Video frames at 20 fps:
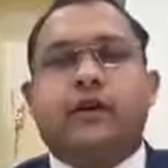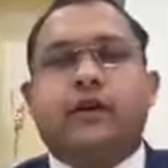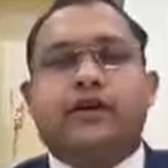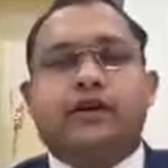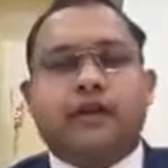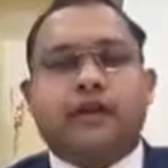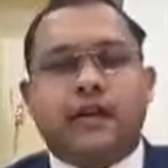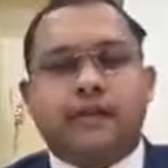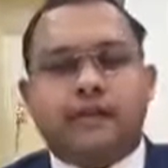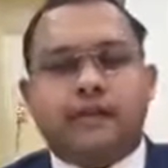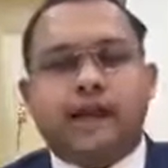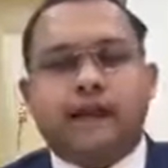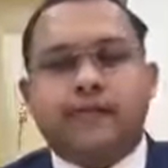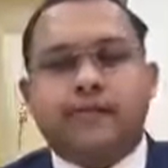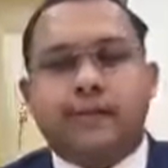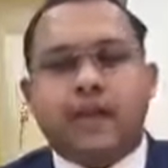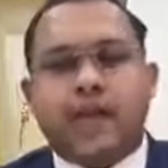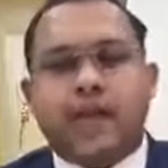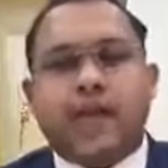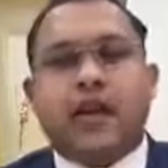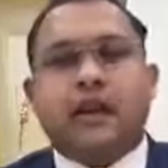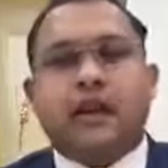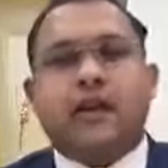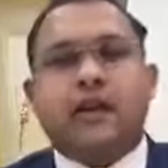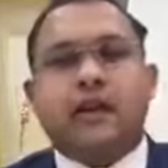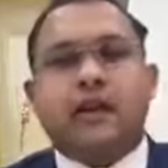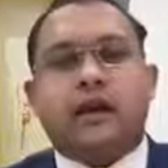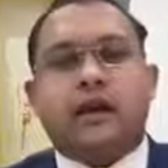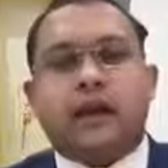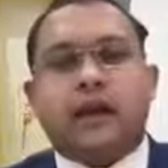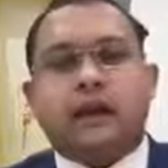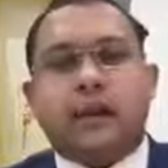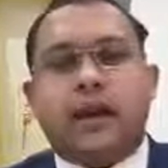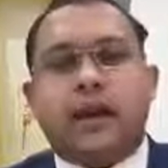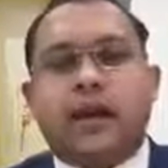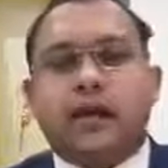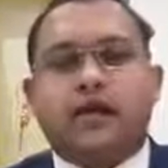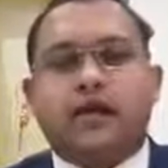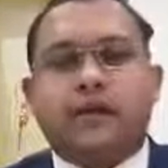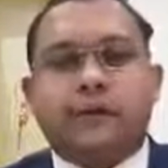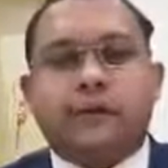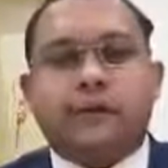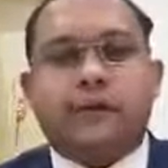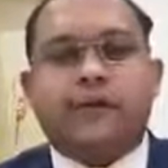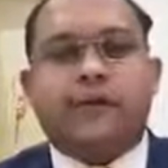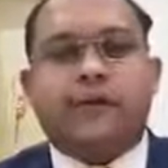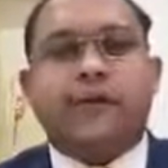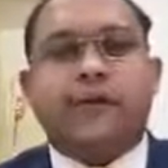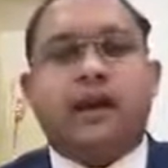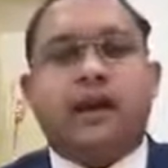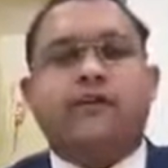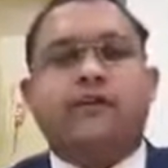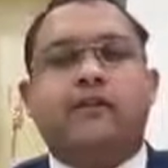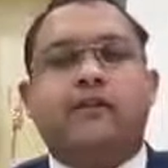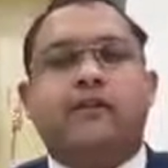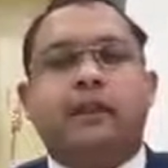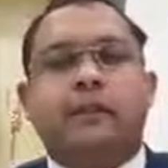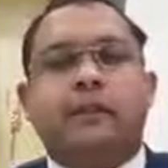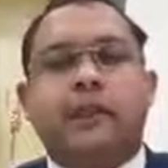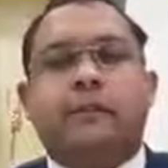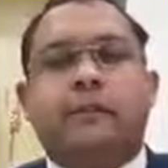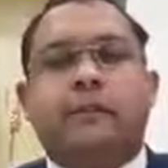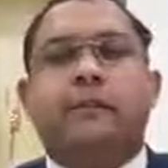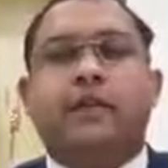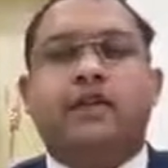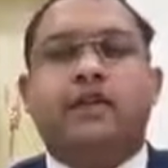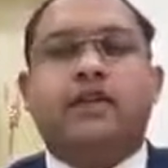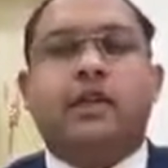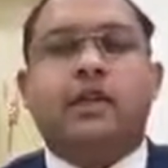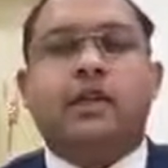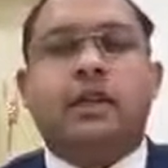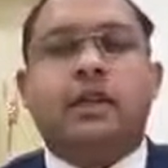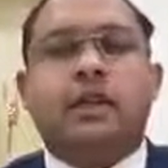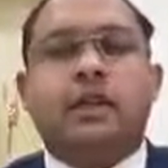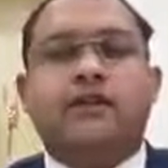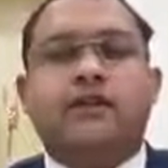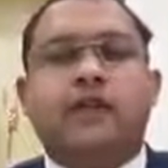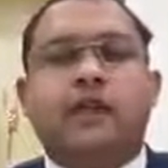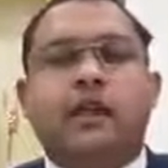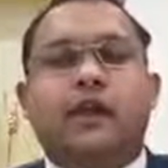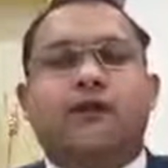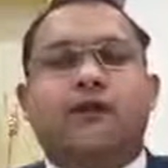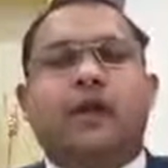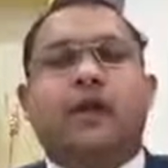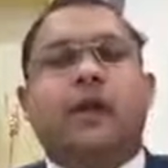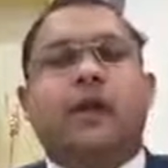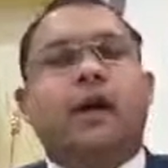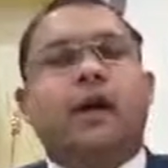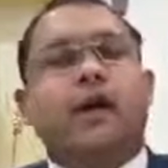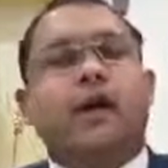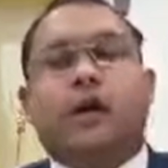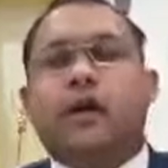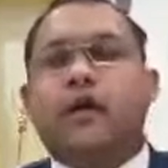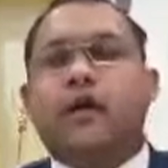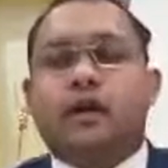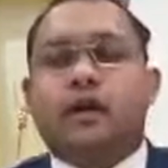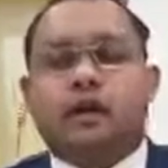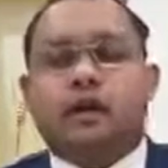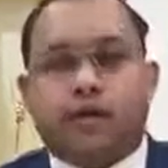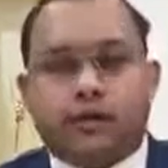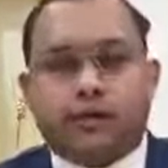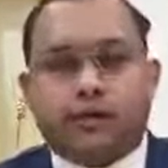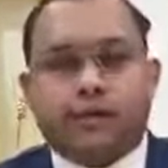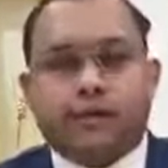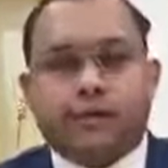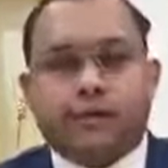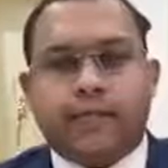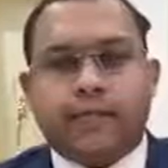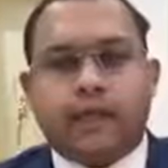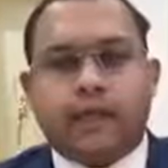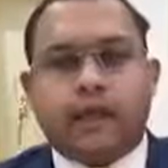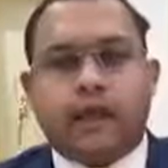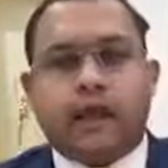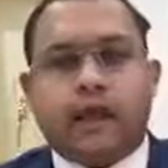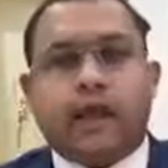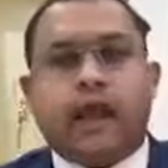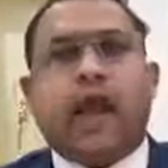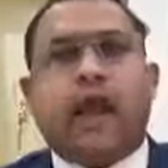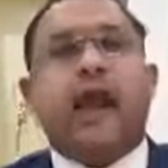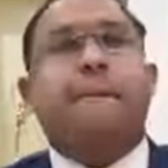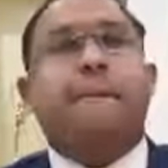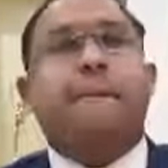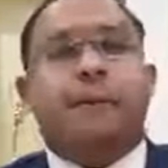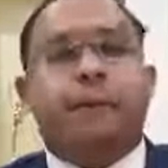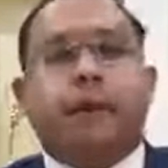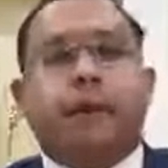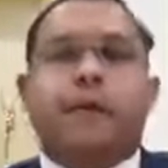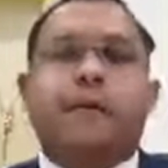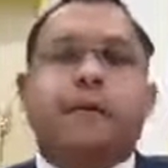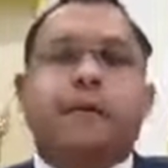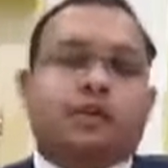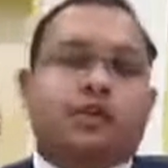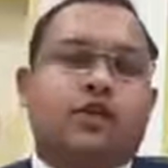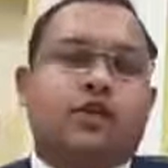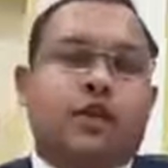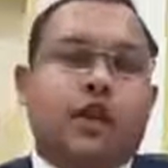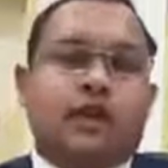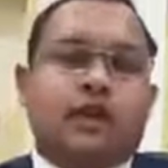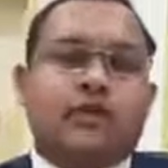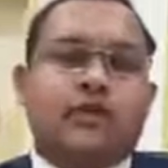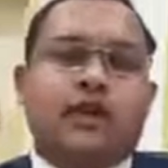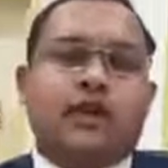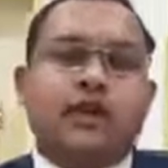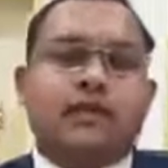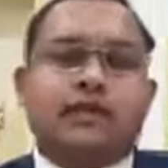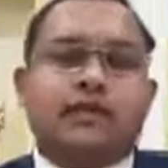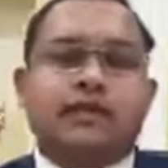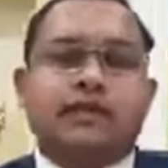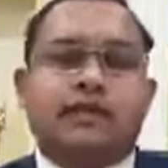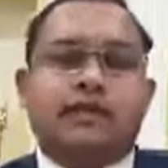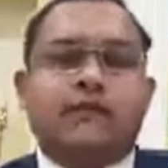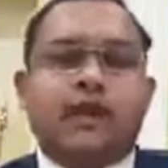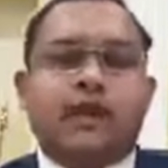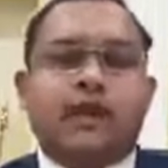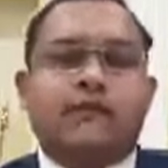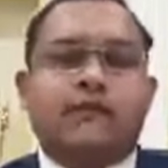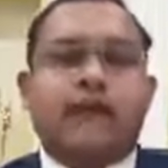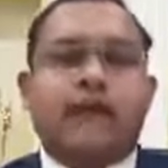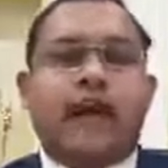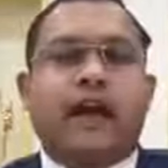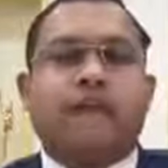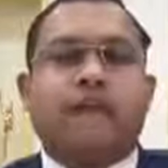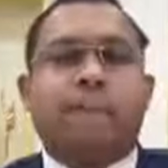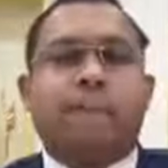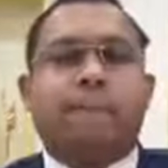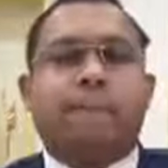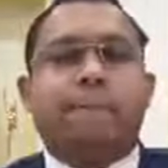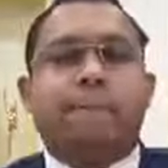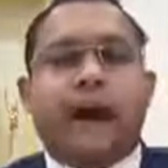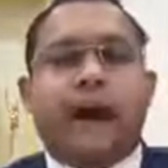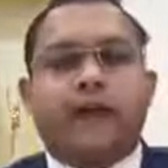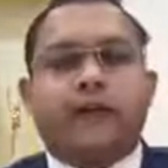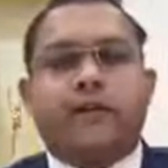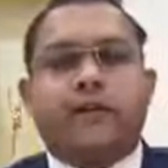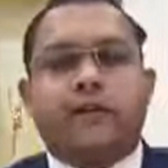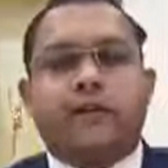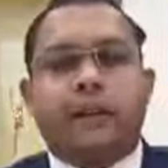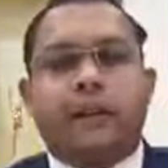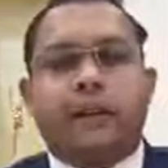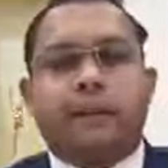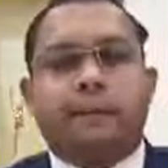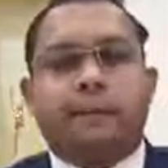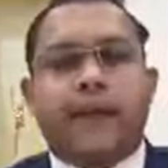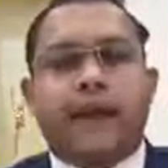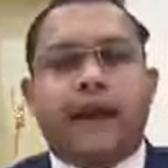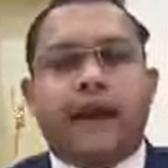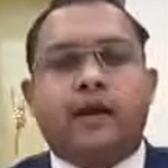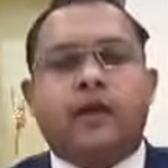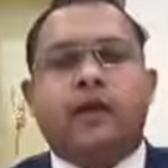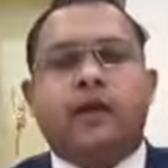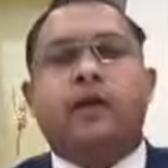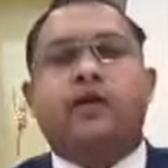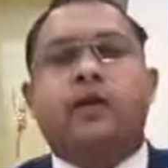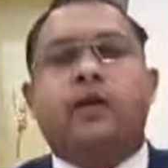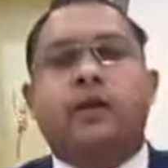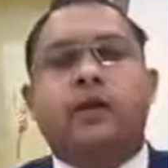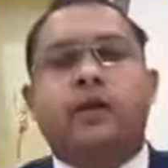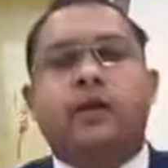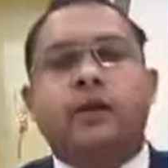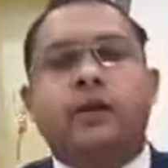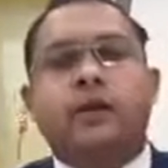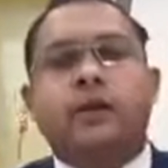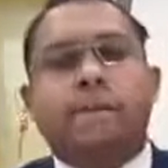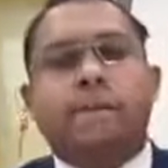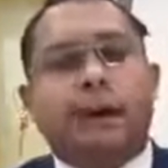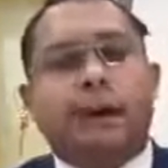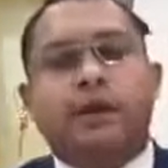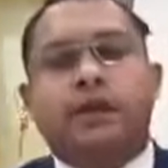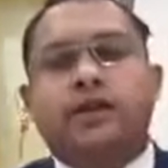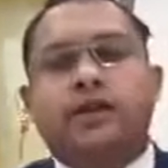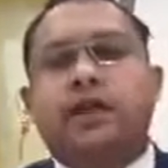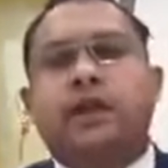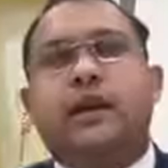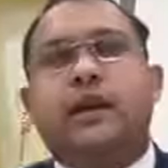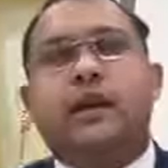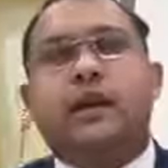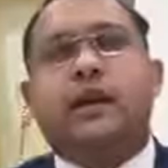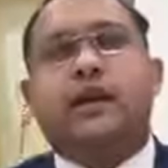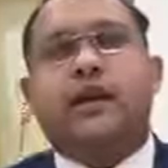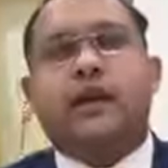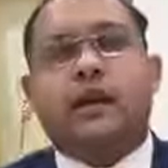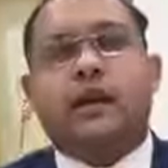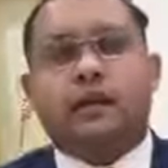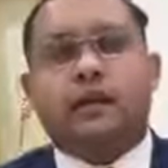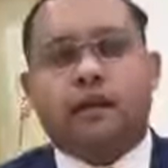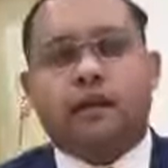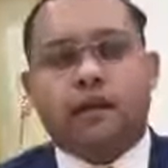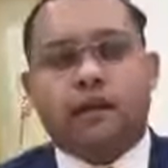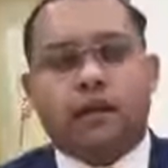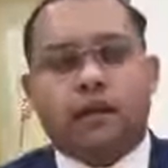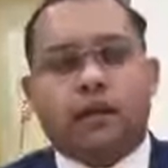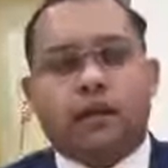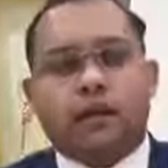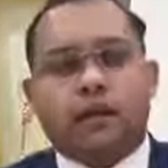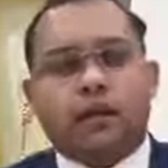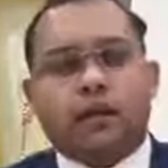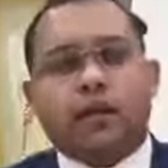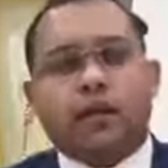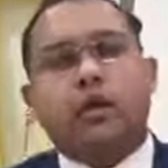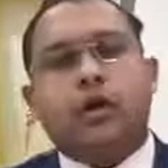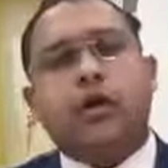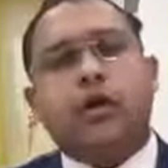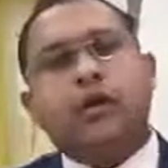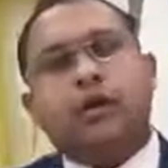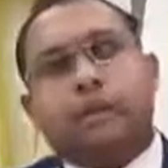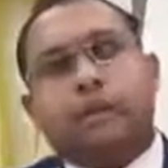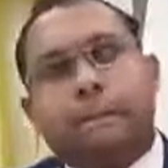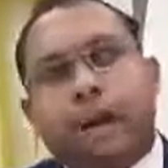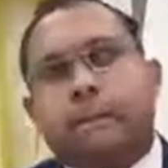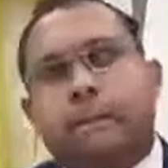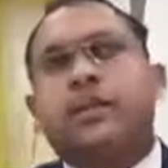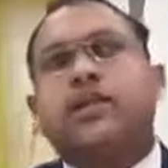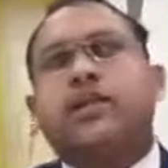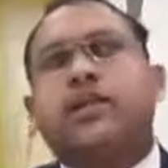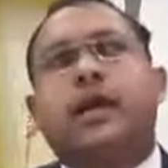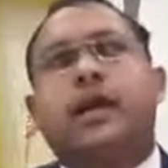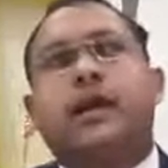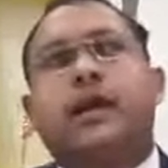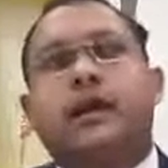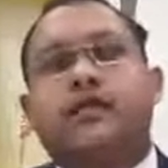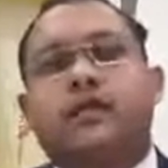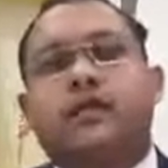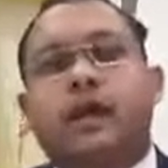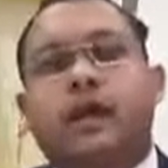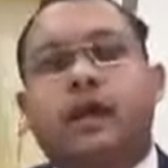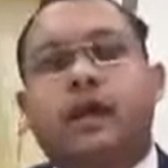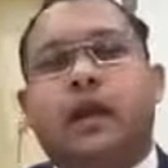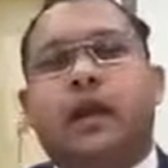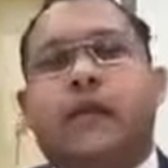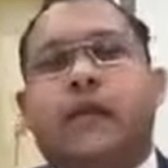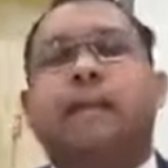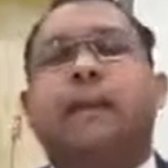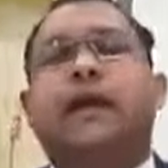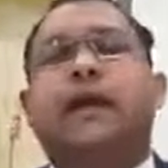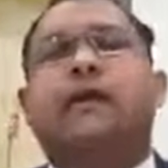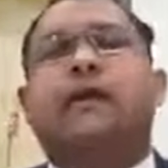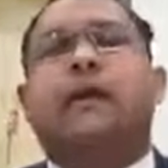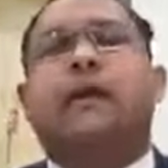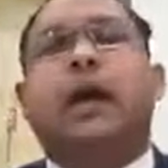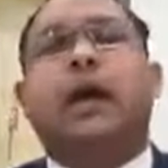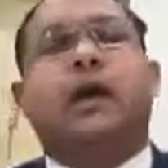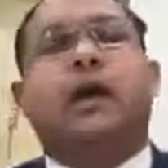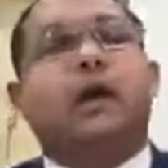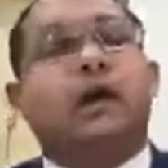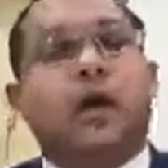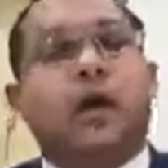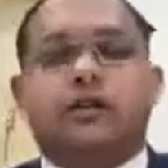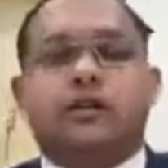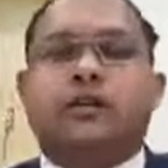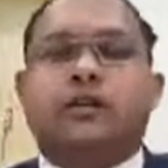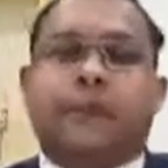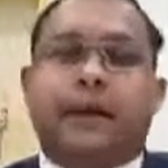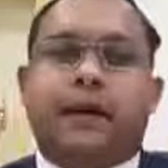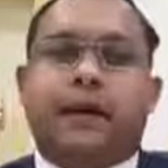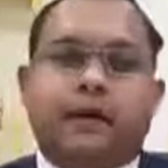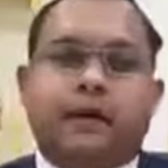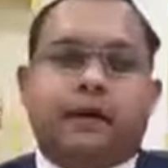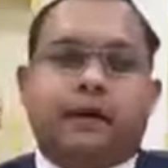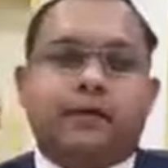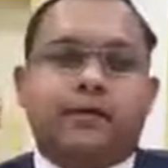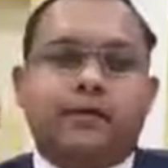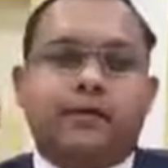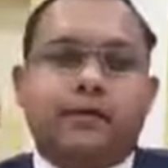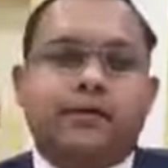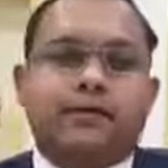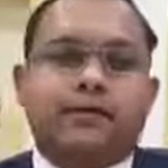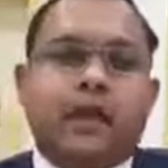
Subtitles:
this event. And under her mentorship, we will have a female publishing leaders from across the globe. I promise you all that this event will have a powerful impact not only on the publishing industry, but across the spectrums.